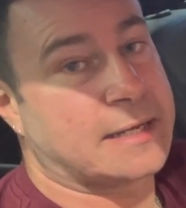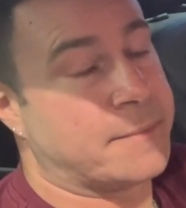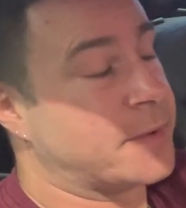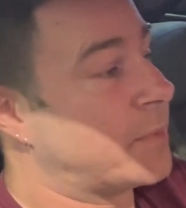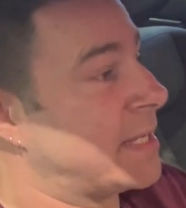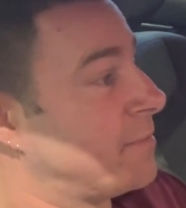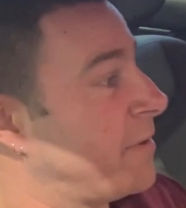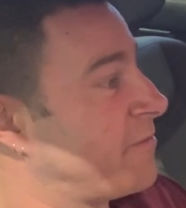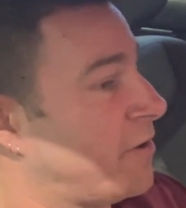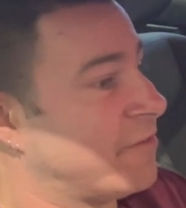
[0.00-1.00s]
I mean,
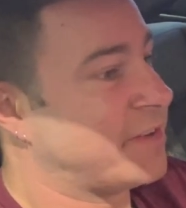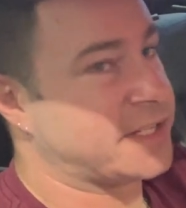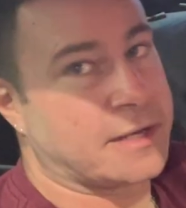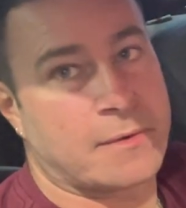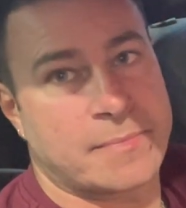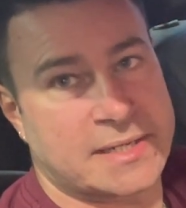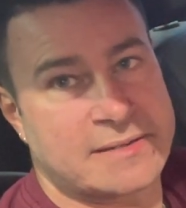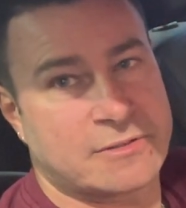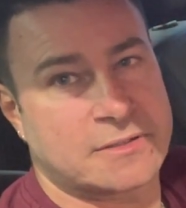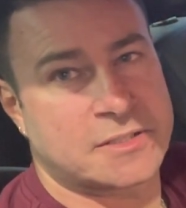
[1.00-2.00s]
we've got a video, I
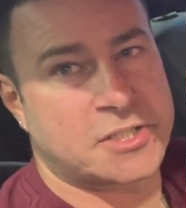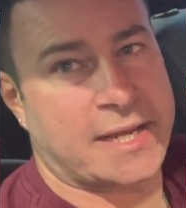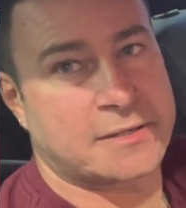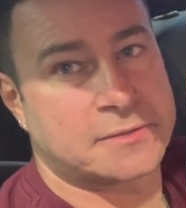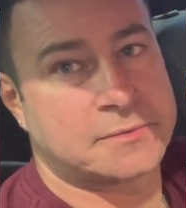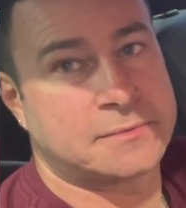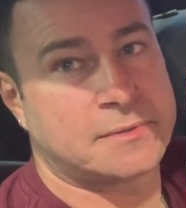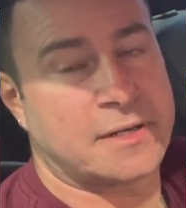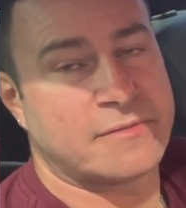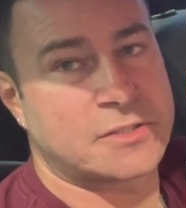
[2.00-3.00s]
believe, on the channel
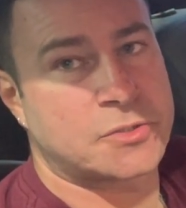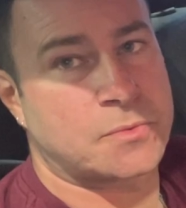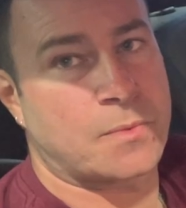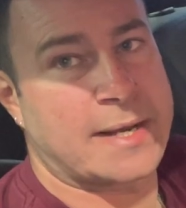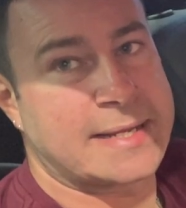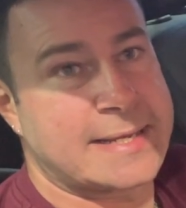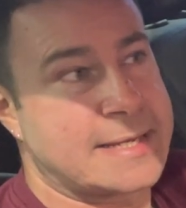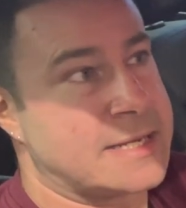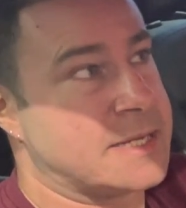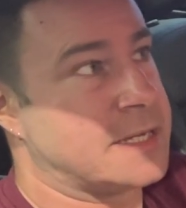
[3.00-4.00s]
of a
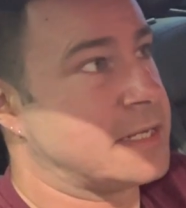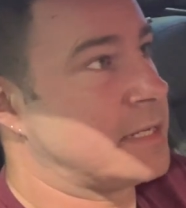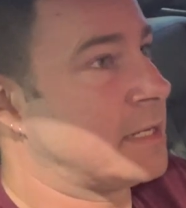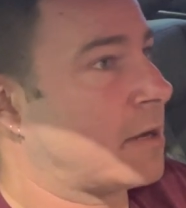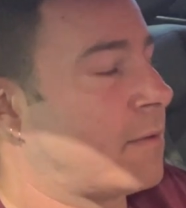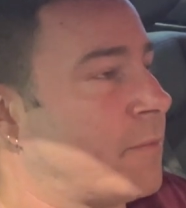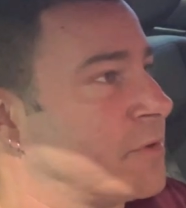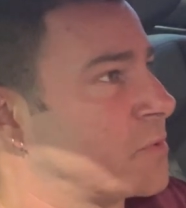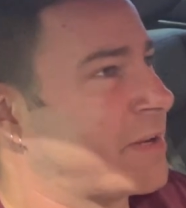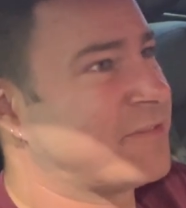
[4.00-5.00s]

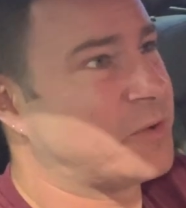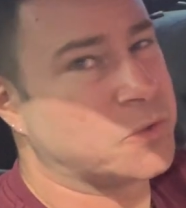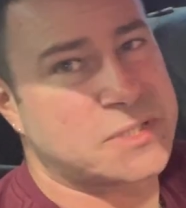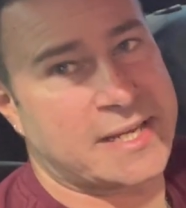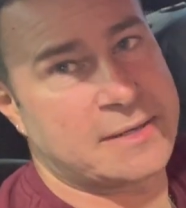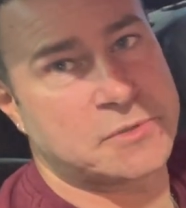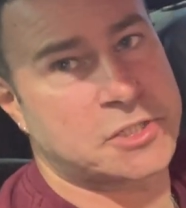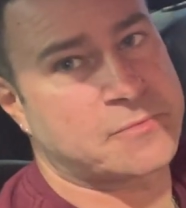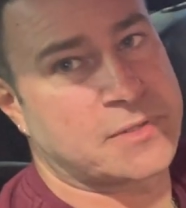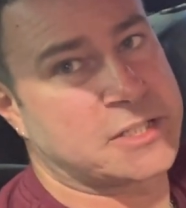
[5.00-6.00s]
2014. It was
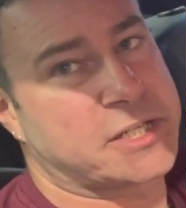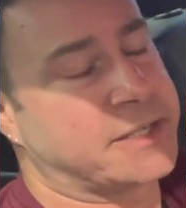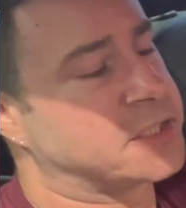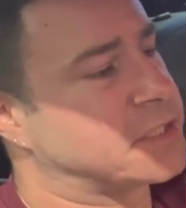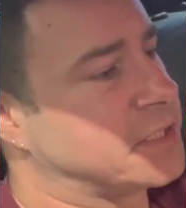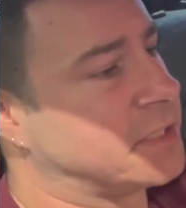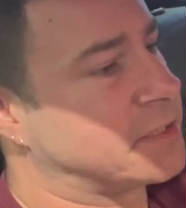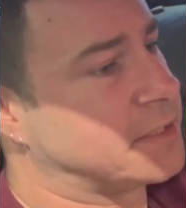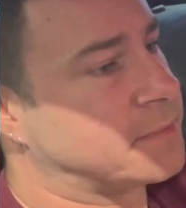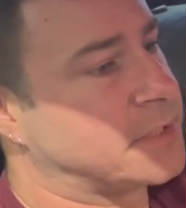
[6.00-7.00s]
just before they changed to
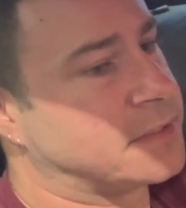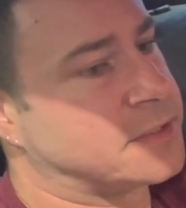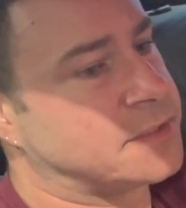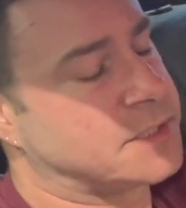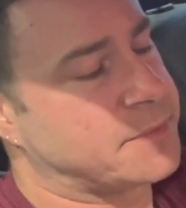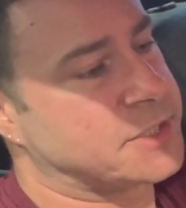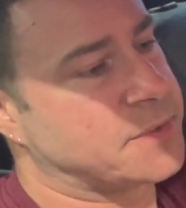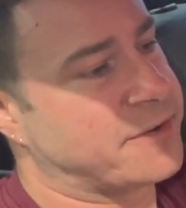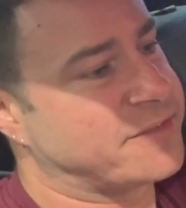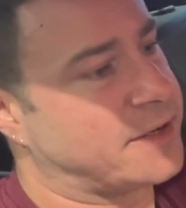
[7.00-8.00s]
the
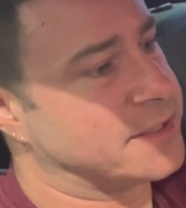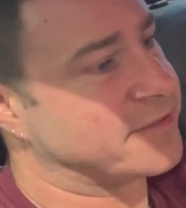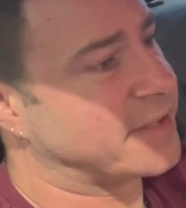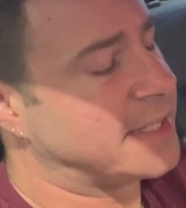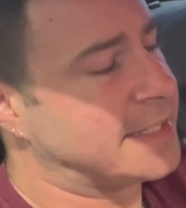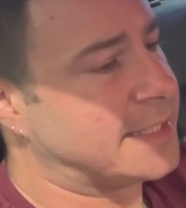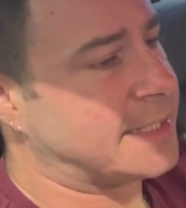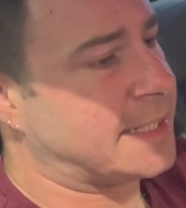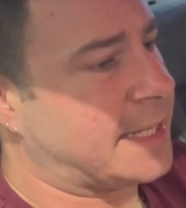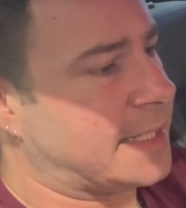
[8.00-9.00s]
W205,
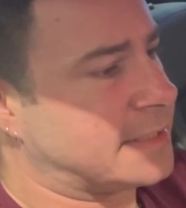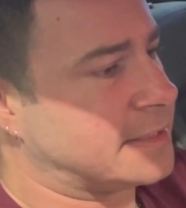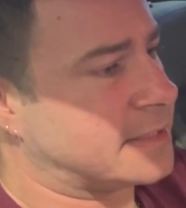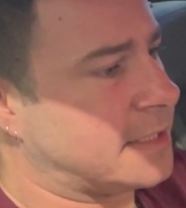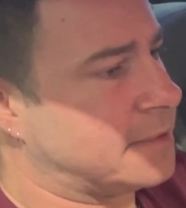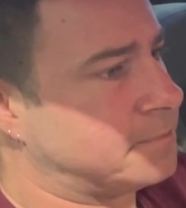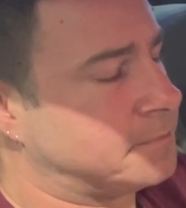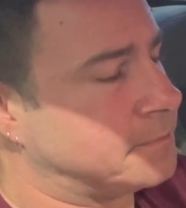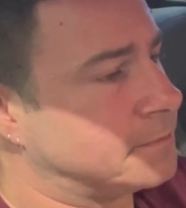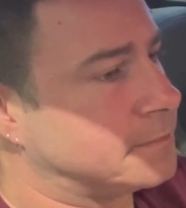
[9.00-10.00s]
and I
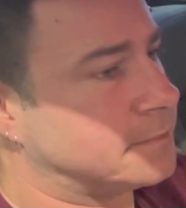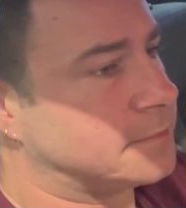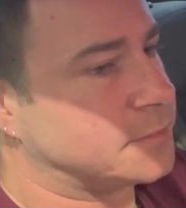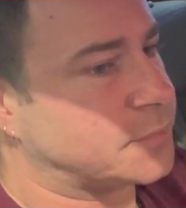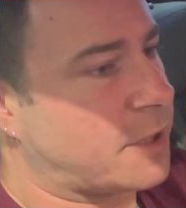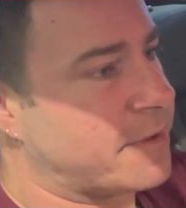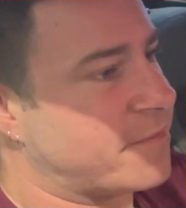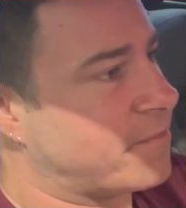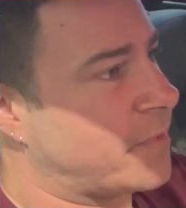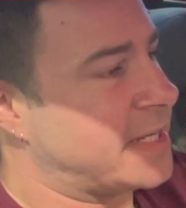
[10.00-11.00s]

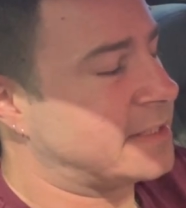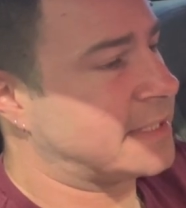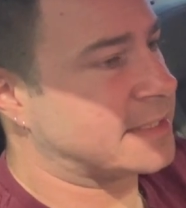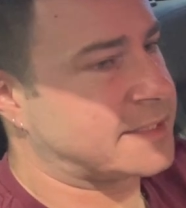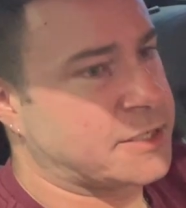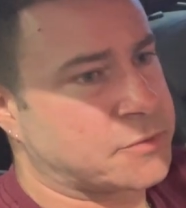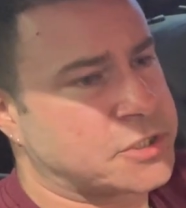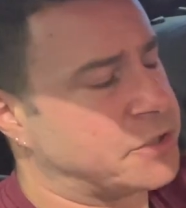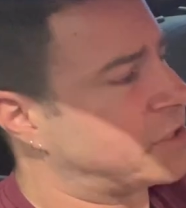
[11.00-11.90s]
mean, we did a stage 1 tune.